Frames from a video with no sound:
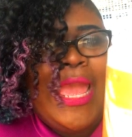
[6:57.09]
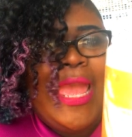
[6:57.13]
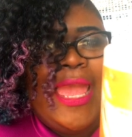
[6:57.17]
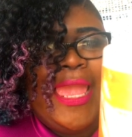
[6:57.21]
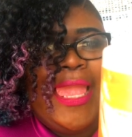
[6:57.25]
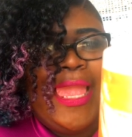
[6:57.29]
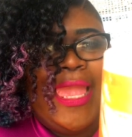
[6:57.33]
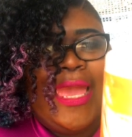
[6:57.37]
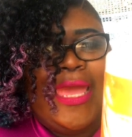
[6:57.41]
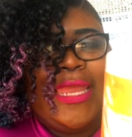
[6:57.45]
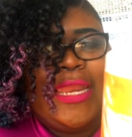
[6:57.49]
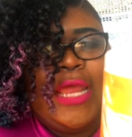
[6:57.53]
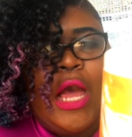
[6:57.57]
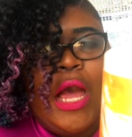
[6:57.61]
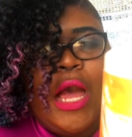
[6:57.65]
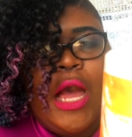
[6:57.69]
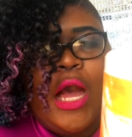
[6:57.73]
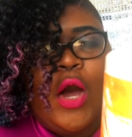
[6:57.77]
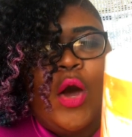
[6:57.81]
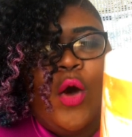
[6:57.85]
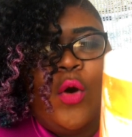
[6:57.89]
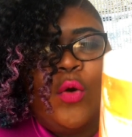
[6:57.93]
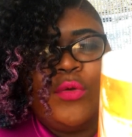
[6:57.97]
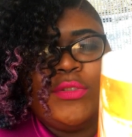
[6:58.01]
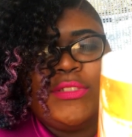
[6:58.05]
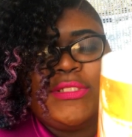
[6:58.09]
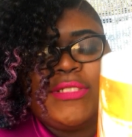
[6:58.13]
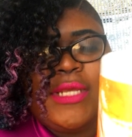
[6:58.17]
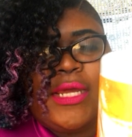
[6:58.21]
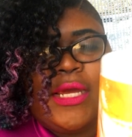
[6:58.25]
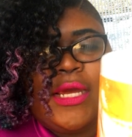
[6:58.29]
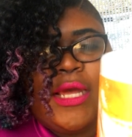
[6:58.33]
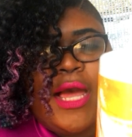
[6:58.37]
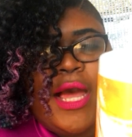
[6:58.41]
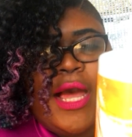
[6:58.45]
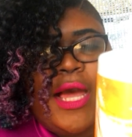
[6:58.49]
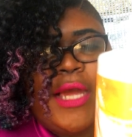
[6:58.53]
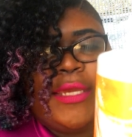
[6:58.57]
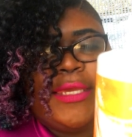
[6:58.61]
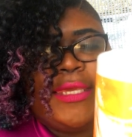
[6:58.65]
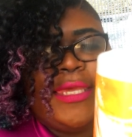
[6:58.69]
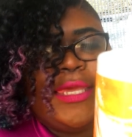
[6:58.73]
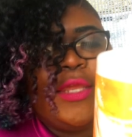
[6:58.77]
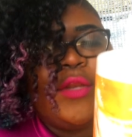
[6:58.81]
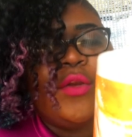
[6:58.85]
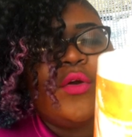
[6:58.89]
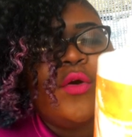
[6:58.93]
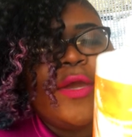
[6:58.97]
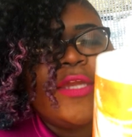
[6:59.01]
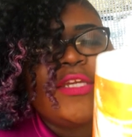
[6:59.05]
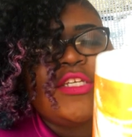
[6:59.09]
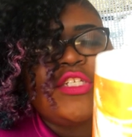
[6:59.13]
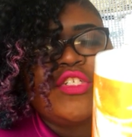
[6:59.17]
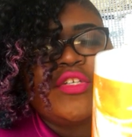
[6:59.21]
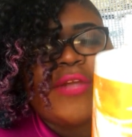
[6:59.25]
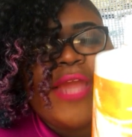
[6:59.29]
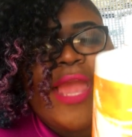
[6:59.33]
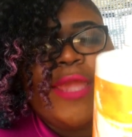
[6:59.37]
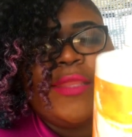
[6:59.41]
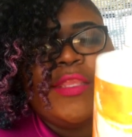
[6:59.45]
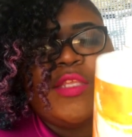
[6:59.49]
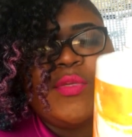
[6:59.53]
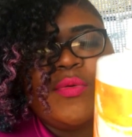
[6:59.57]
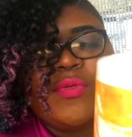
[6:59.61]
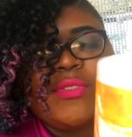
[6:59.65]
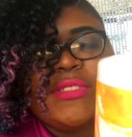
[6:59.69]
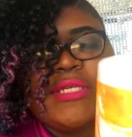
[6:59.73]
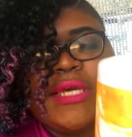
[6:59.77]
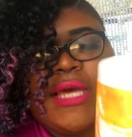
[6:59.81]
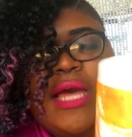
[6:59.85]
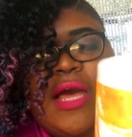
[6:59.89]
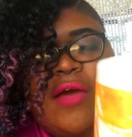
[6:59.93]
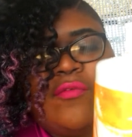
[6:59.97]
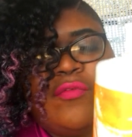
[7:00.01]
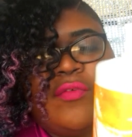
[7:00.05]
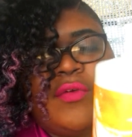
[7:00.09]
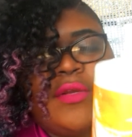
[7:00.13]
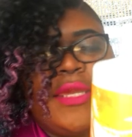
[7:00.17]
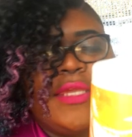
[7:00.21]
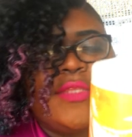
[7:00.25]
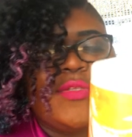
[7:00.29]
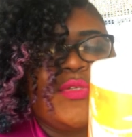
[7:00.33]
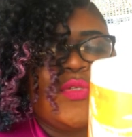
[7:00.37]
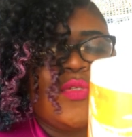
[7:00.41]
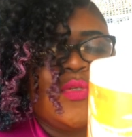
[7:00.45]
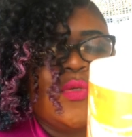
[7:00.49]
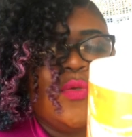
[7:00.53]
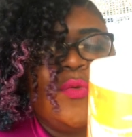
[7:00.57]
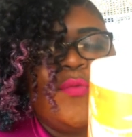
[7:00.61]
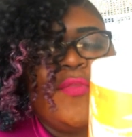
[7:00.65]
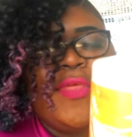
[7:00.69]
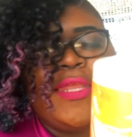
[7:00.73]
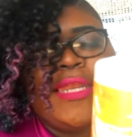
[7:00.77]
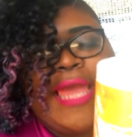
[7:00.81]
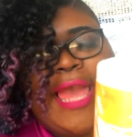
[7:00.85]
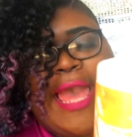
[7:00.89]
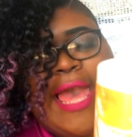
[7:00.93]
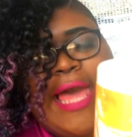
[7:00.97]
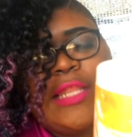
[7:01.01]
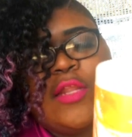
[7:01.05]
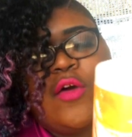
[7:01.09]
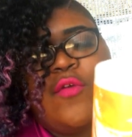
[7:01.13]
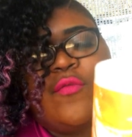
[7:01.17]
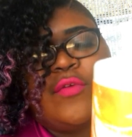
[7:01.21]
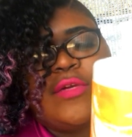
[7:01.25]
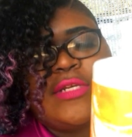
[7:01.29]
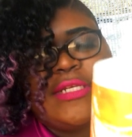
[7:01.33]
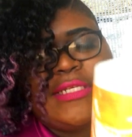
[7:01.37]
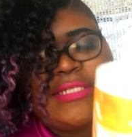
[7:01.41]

And uh, oat uh, kernel extract that's supposed to comfort and soothe, and aloe for